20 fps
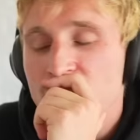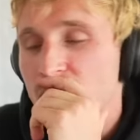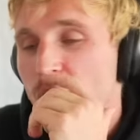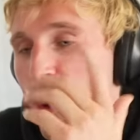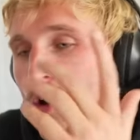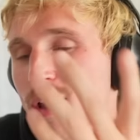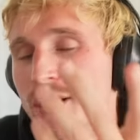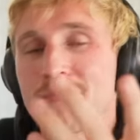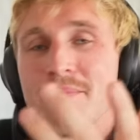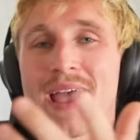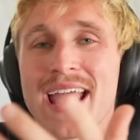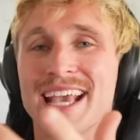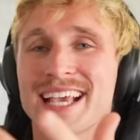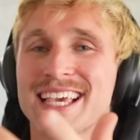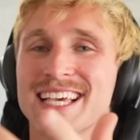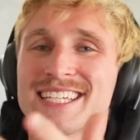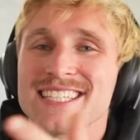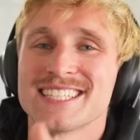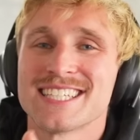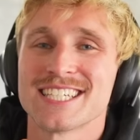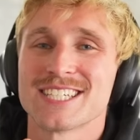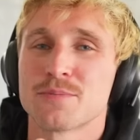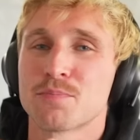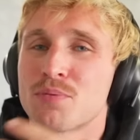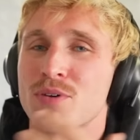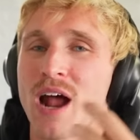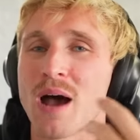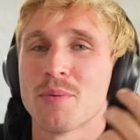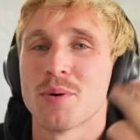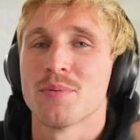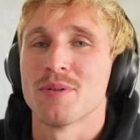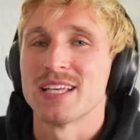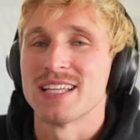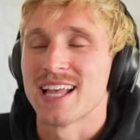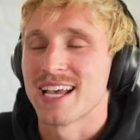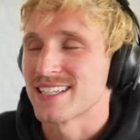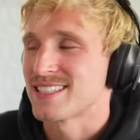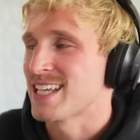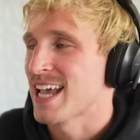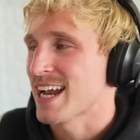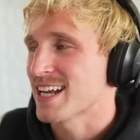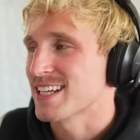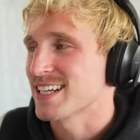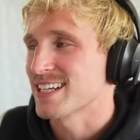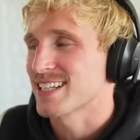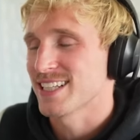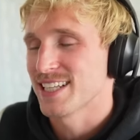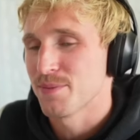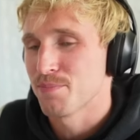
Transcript: Logan Mankins is probably, like, technically